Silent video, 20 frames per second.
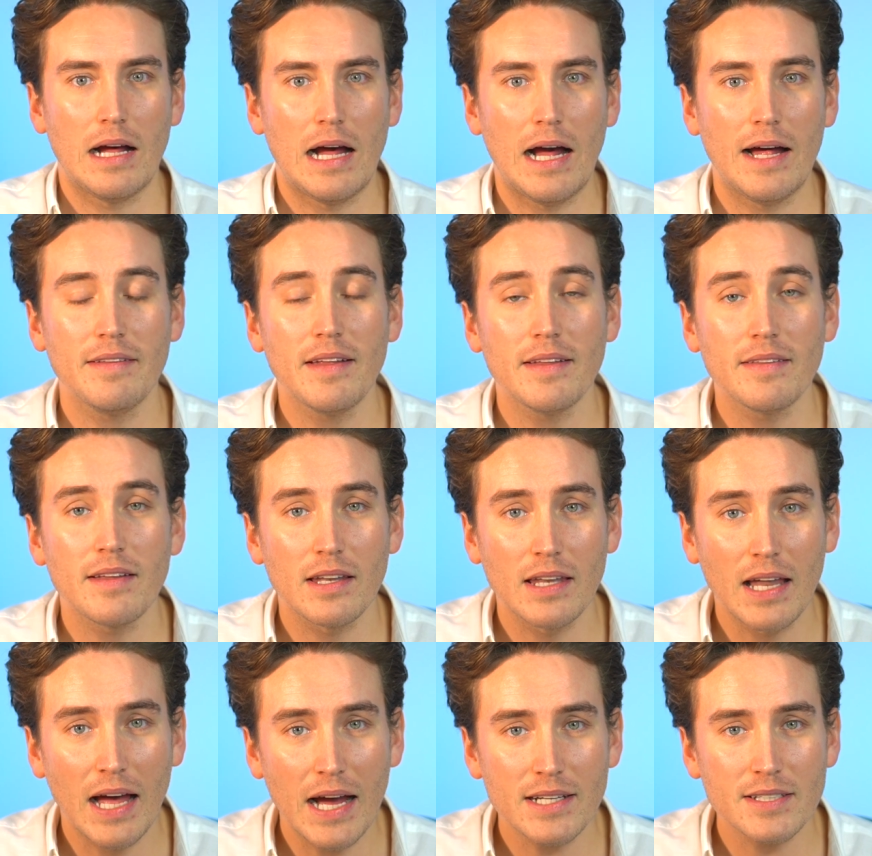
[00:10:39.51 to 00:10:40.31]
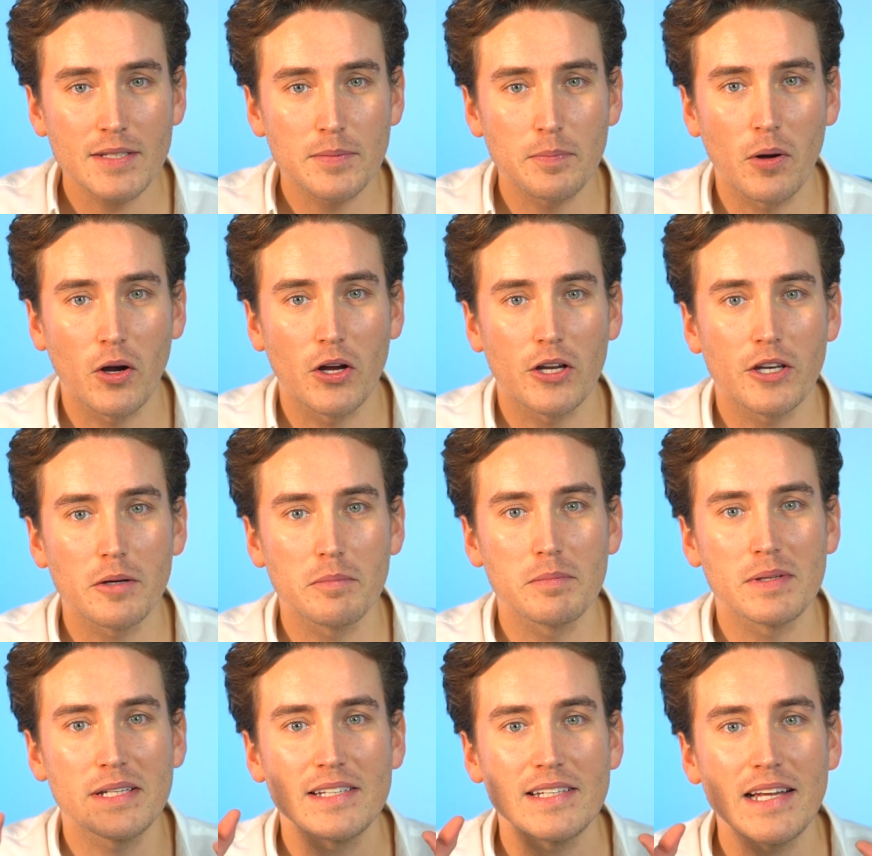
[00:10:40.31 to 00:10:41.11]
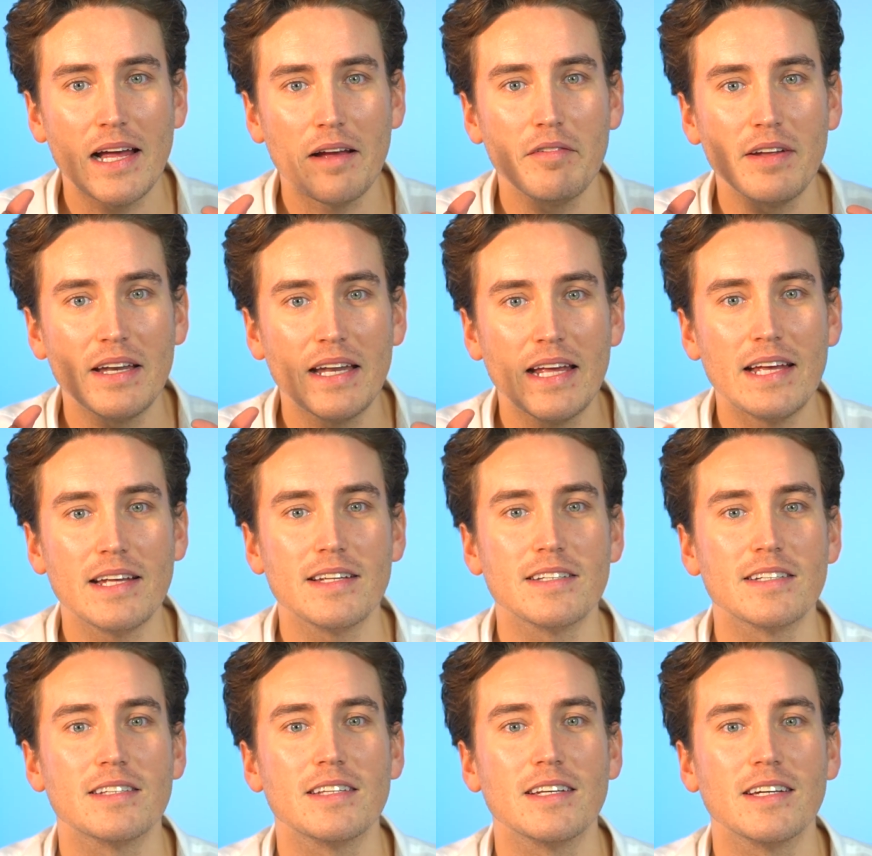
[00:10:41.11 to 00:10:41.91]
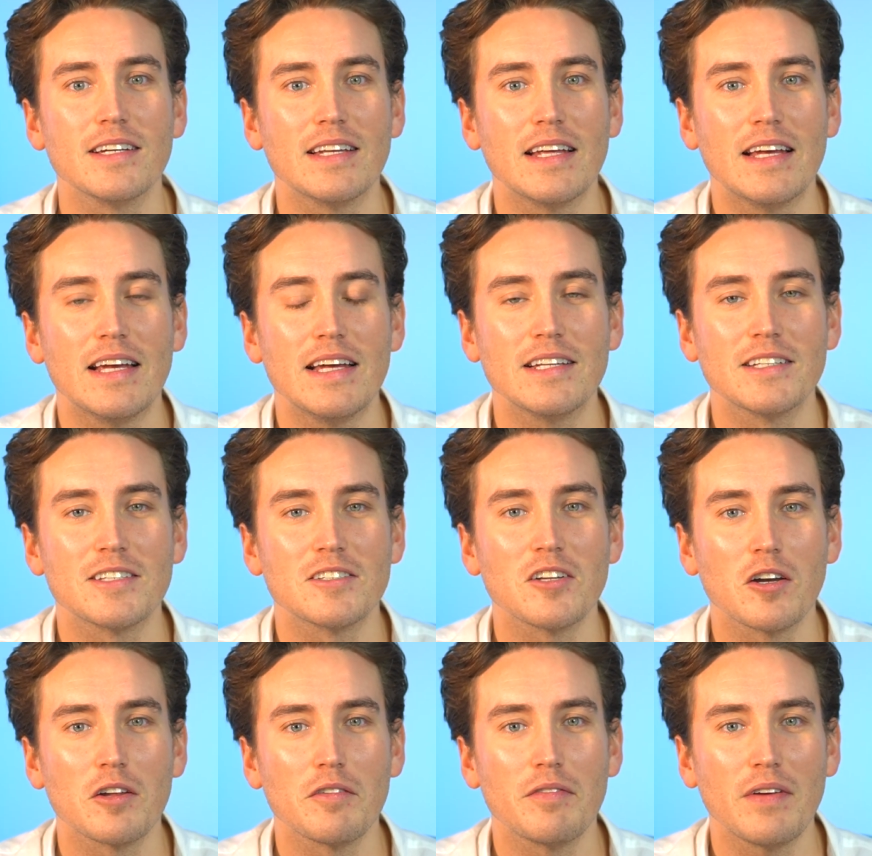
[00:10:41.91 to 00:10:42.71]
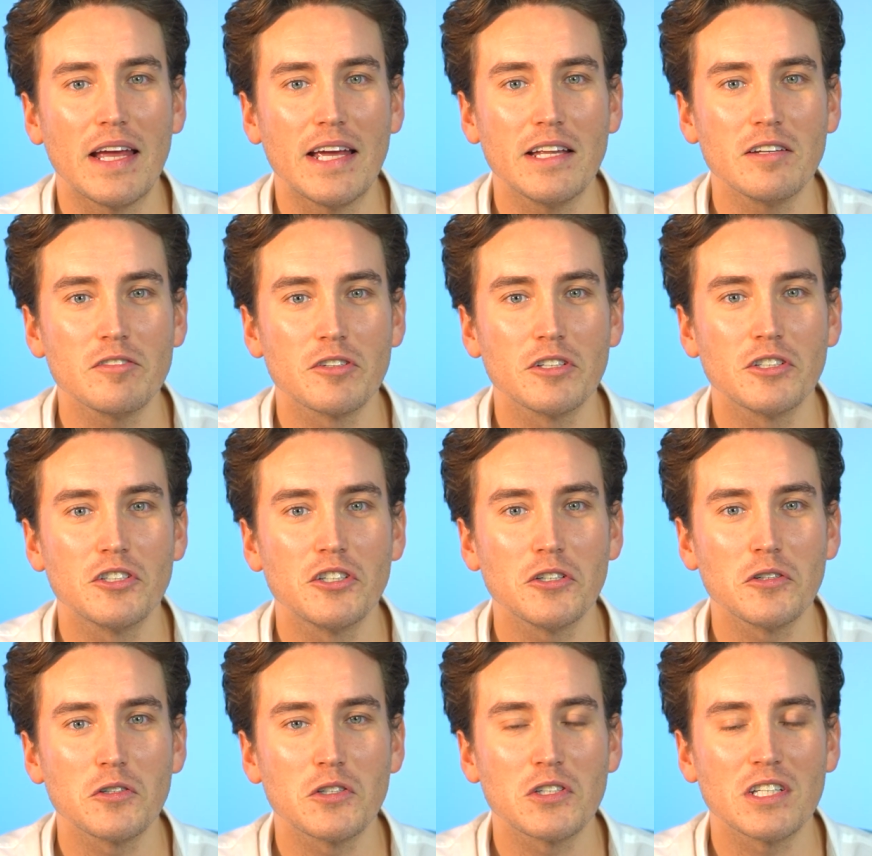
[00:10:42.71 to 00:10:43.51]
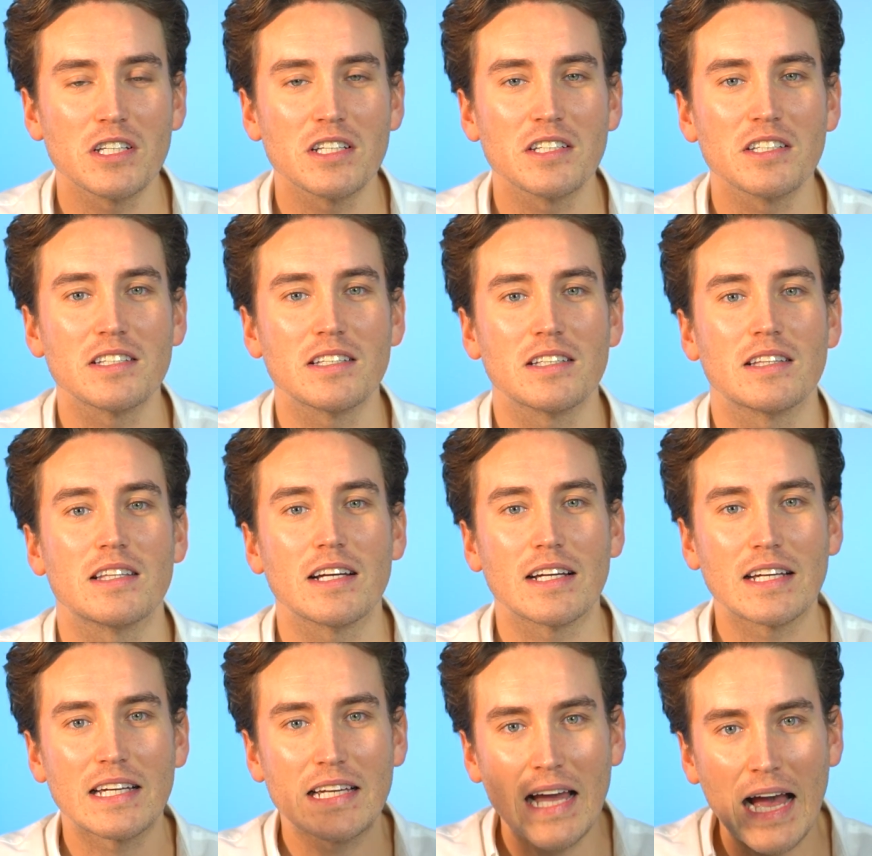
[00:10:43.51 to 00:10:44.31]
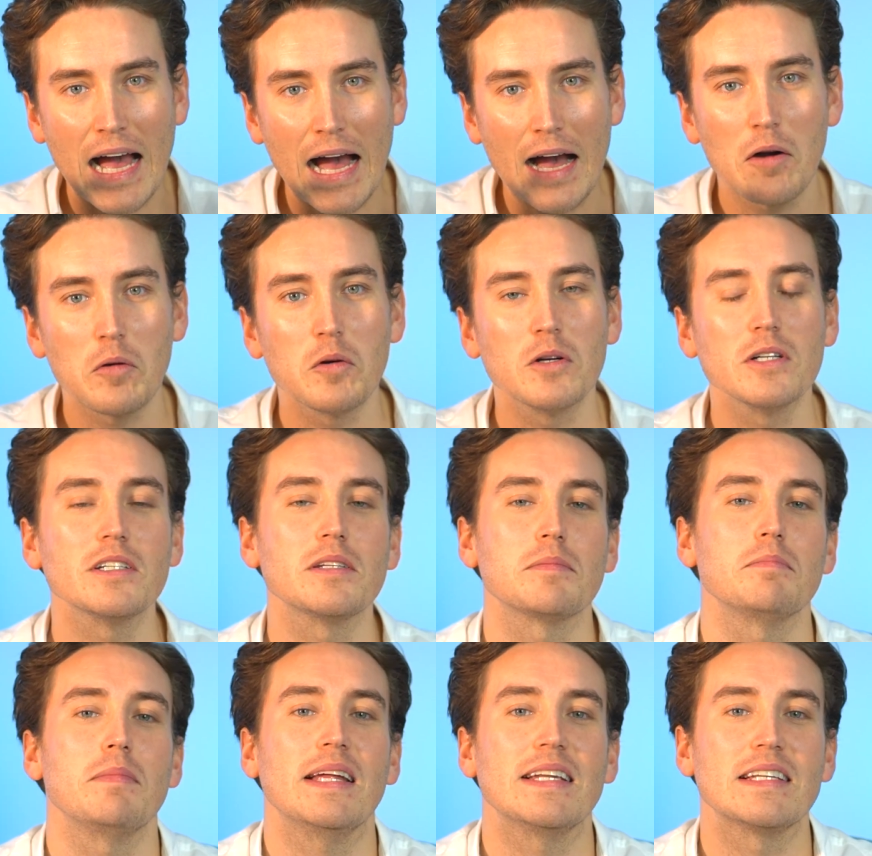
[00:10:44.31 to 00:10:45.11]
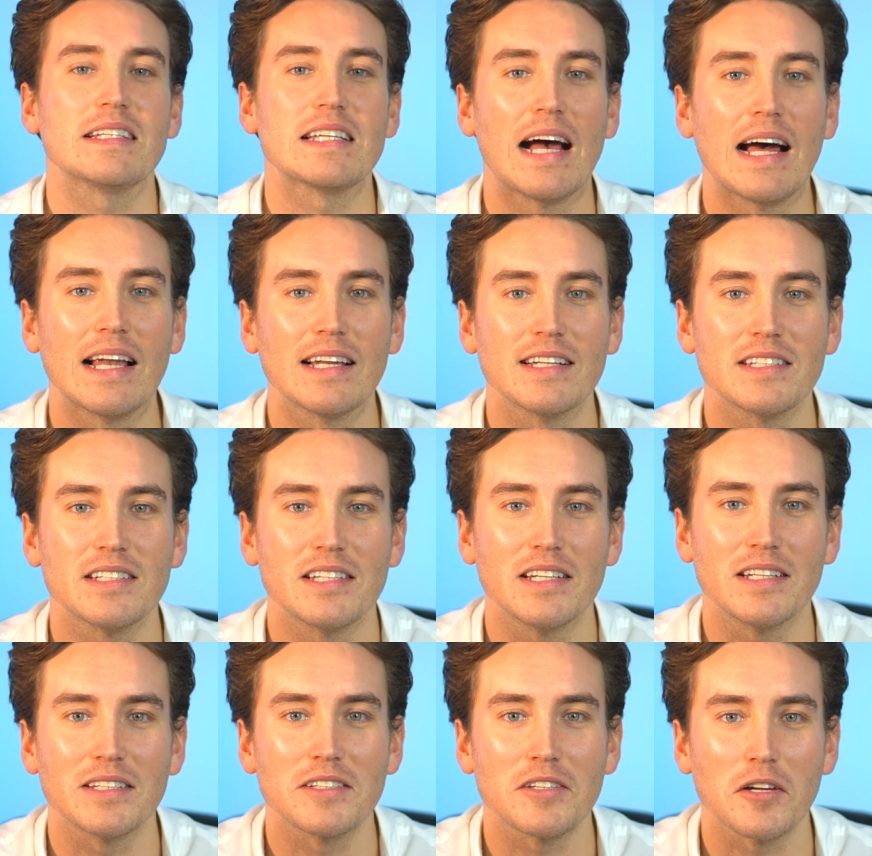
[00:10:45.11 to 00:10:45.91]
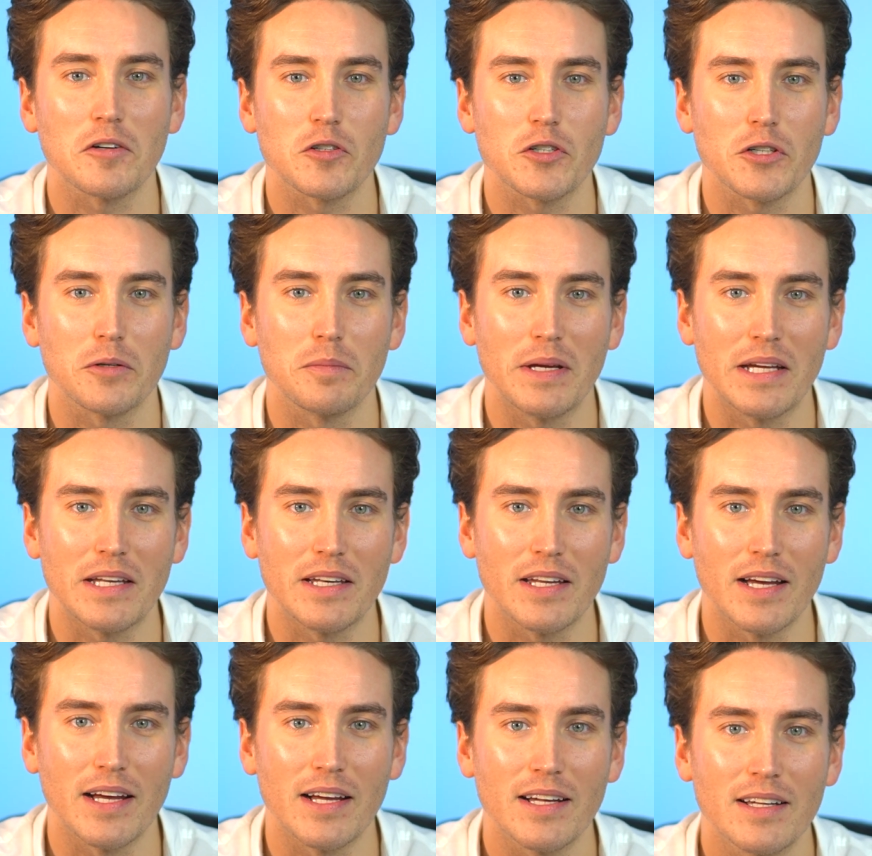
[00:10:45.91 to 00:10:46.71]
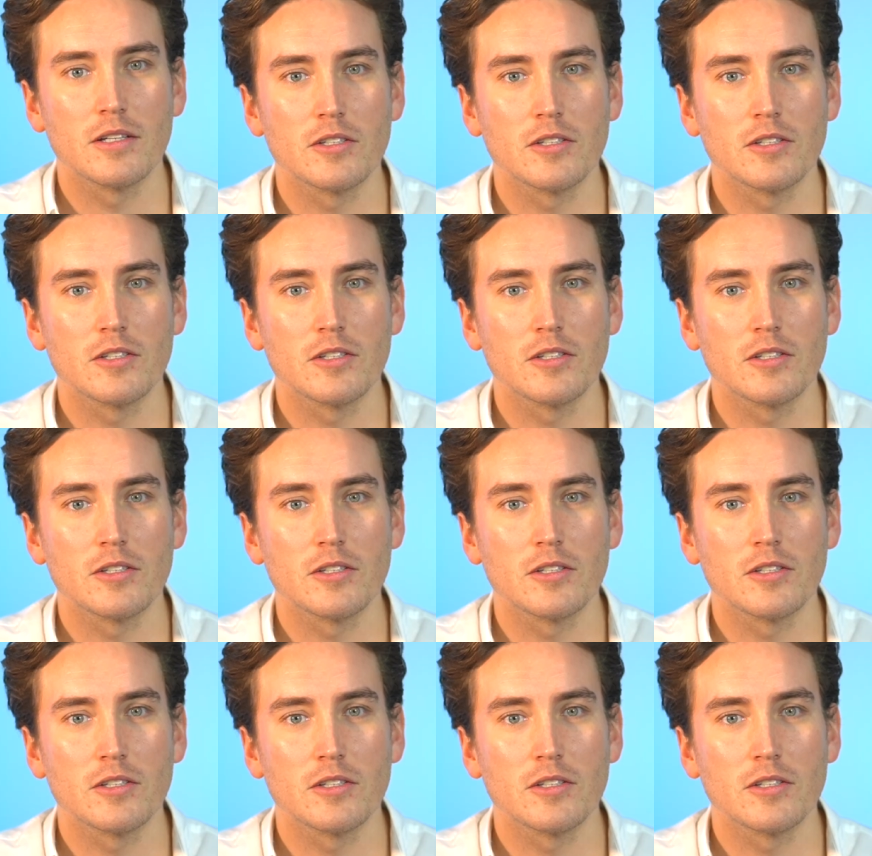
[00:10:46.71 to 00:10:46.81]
And then the last point, number 7, is that it sort of introduces the coward mentality, social media.